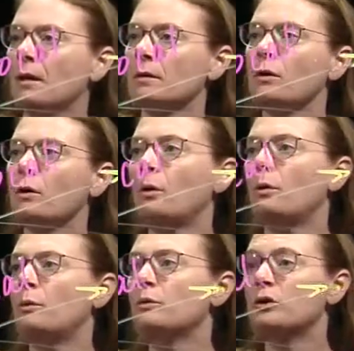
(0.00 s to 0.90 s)

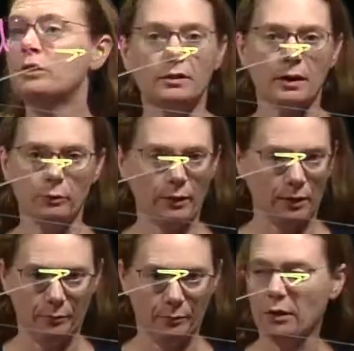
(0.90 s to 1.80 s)
So just like with
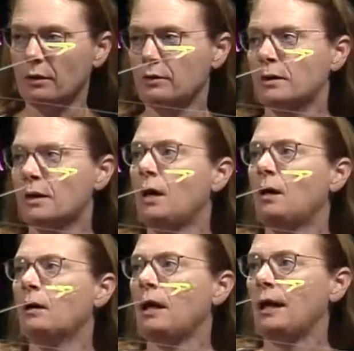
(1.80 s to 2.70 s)
curved mirrors,
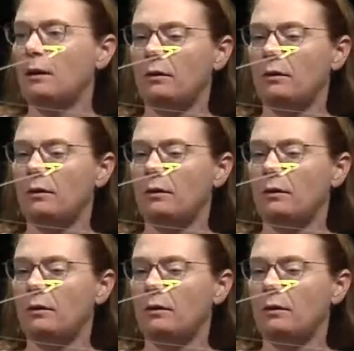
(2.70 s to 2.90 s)
kind of